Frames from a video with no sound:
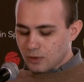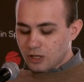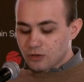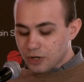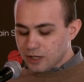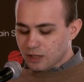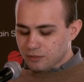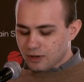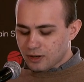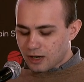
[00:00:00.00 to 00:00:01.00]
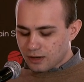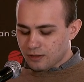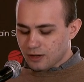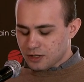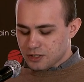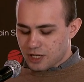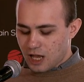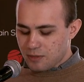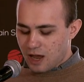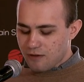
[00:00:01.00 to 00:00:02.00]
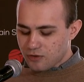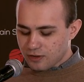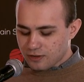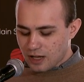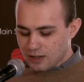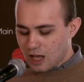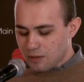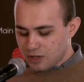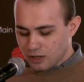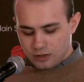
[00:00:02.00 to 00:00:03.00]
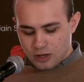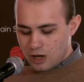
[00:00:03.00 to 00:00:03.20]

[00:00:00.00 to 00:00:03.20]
In real-time grand strategy game, every state update